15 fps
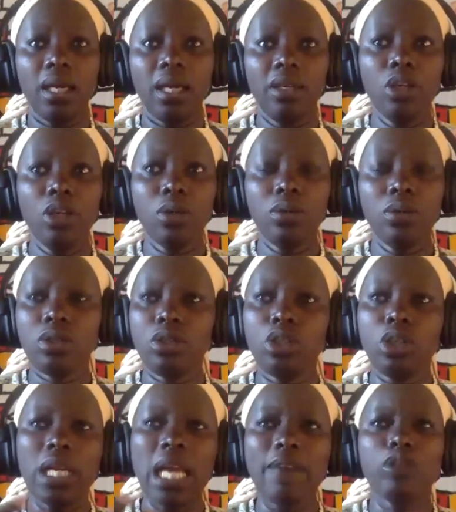You
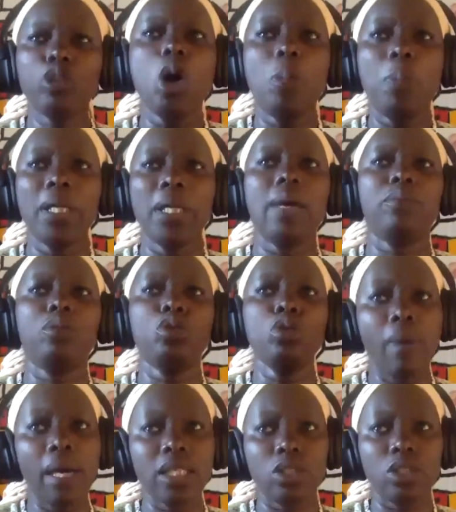don't have to open up too
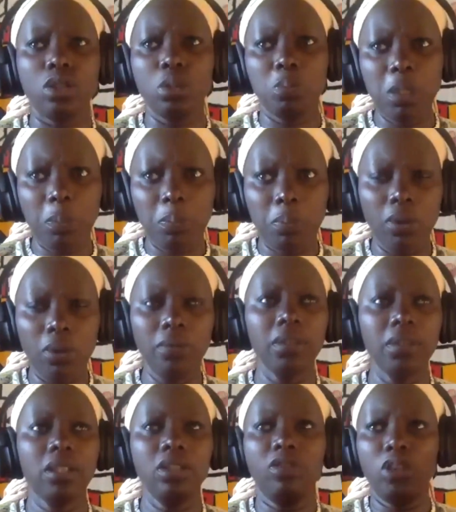much to people
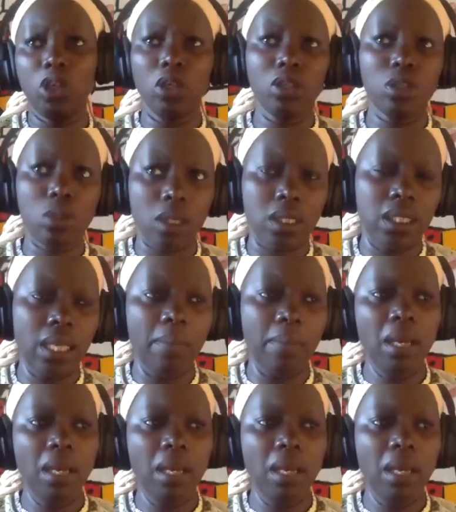if you don't trust them,